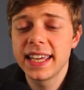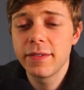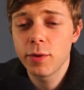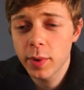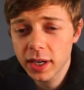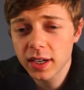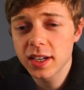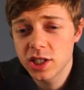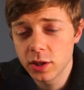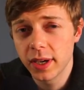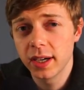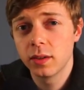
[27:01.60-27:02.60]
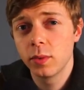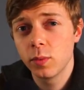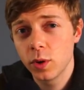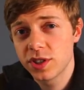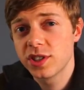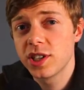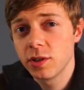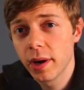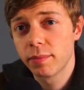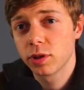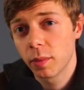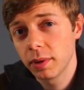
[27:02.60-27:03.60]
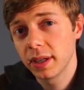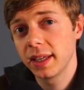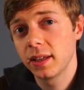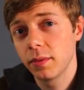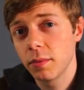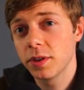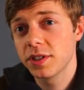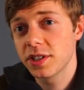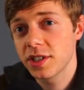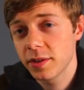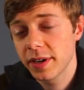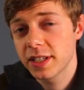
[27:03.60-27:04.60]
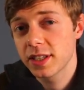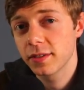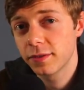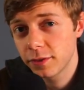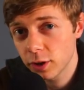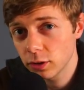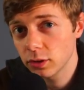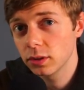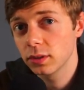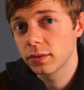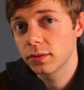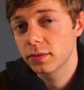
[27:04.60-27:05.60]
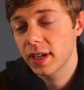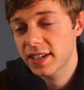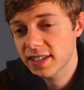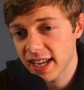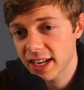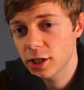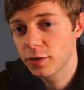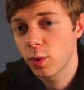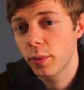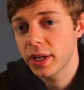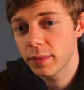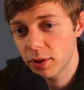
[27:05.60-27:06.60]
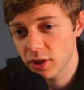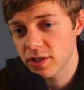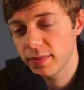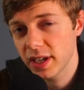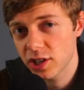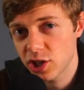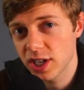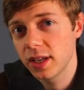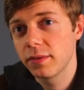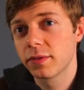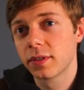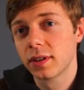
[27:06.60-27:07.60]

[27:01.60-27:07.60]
if we were going to do it, we wanted to do it properly. We wanted to do it to the full extent of what we could possibly achieve,